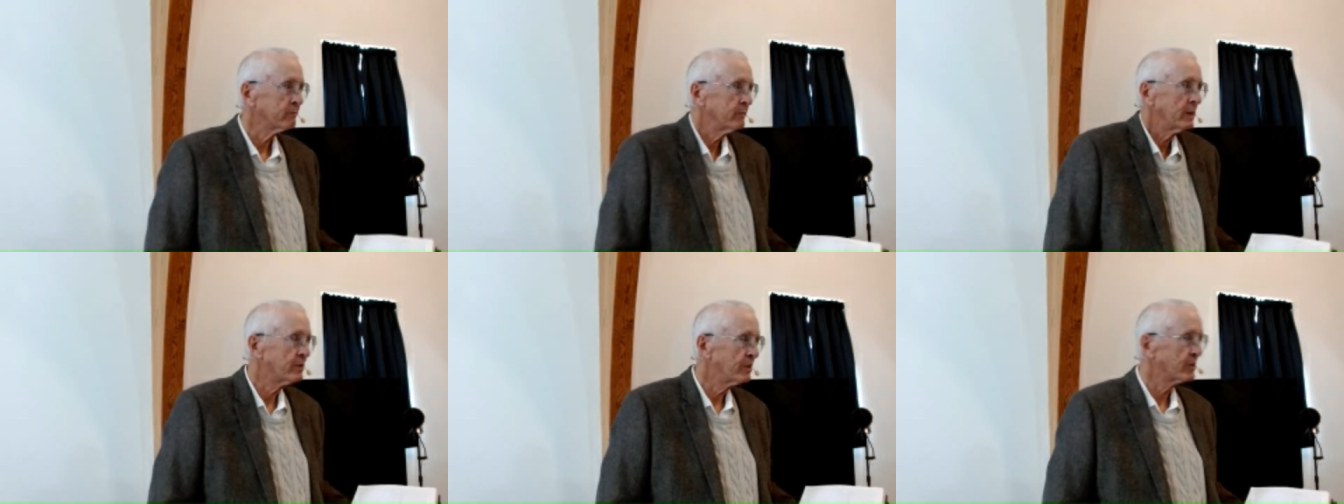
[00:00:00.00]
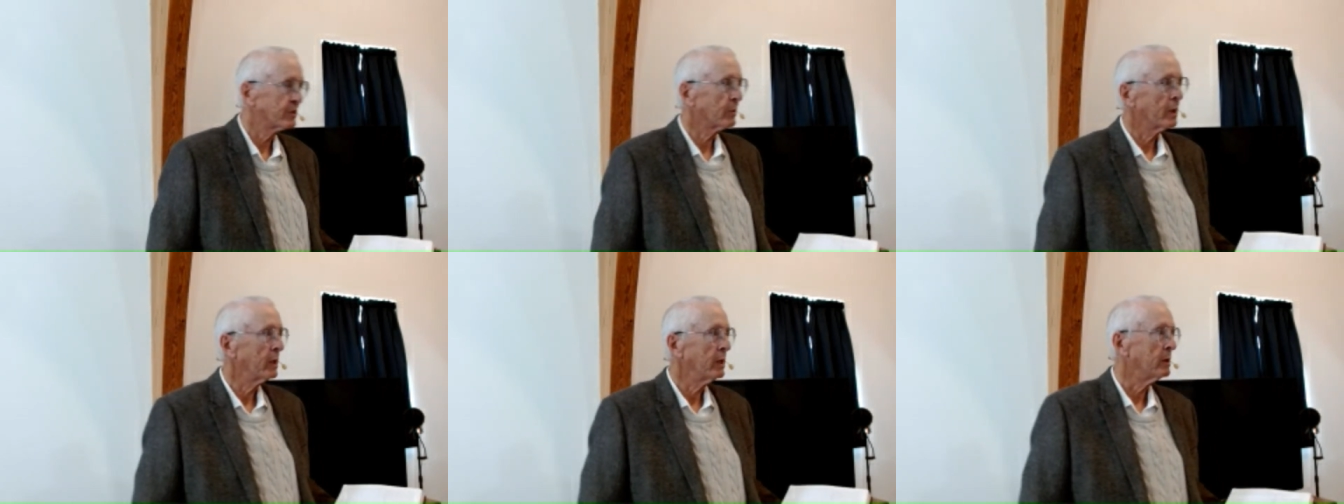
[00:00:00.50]
That's just the
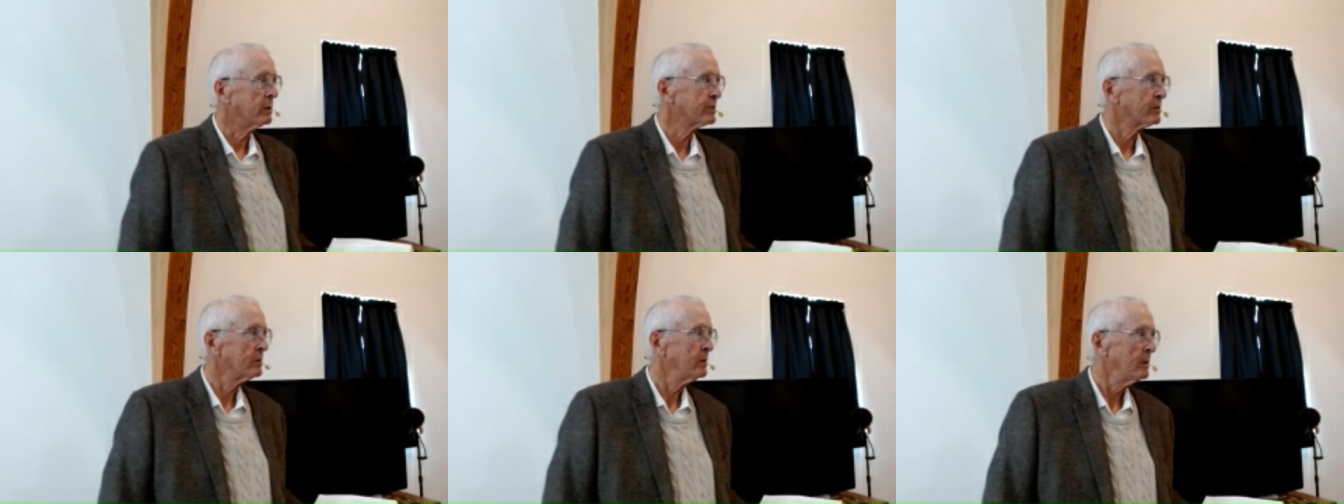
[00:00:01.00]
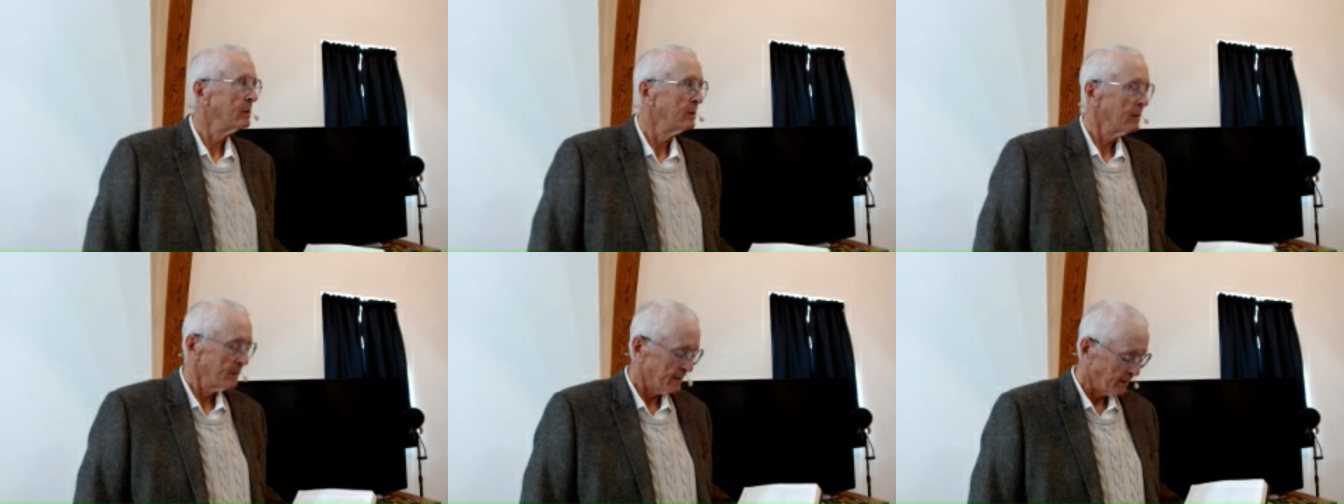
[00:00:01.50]
way it is.
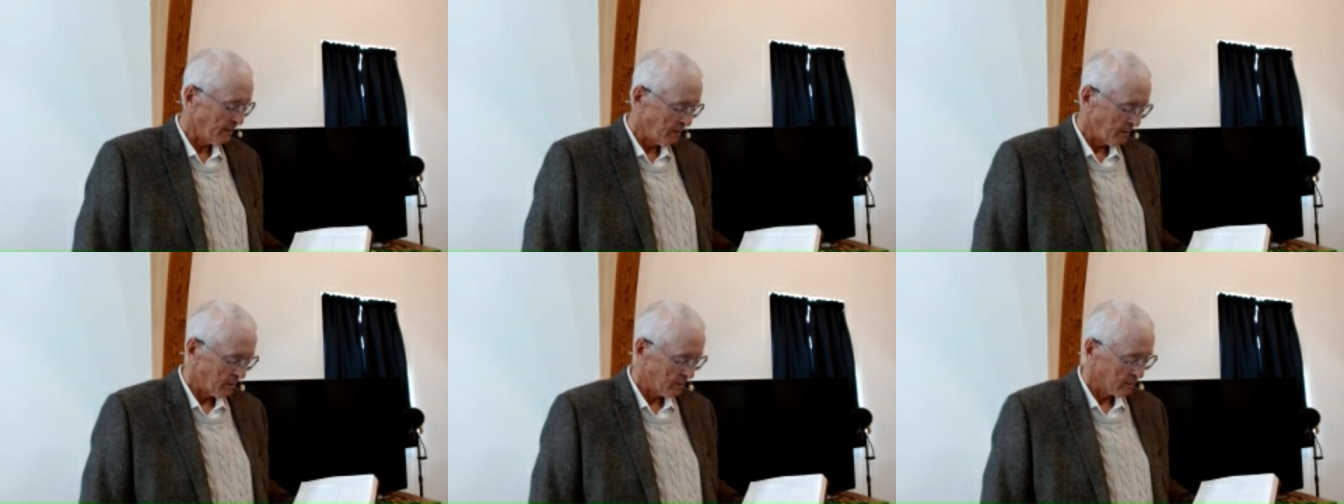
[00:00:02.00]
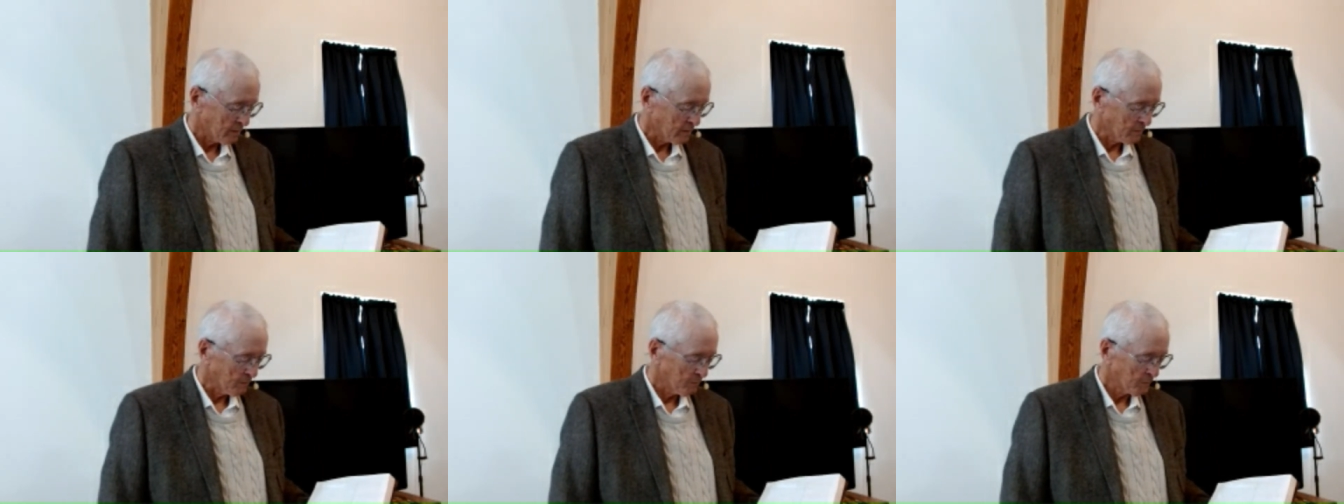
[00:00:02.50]
And then
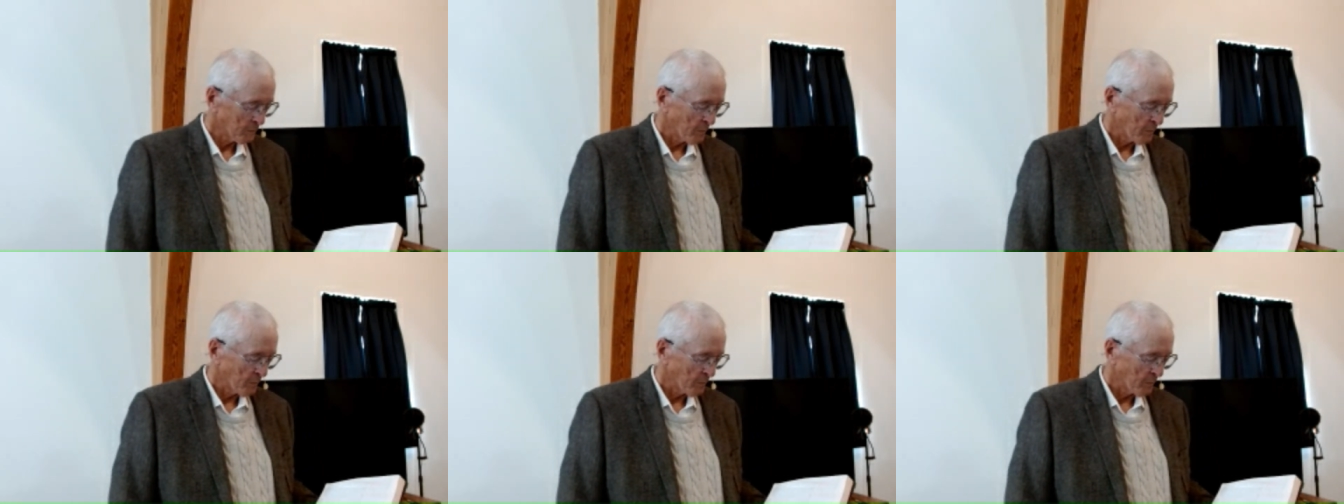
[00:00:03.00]
um,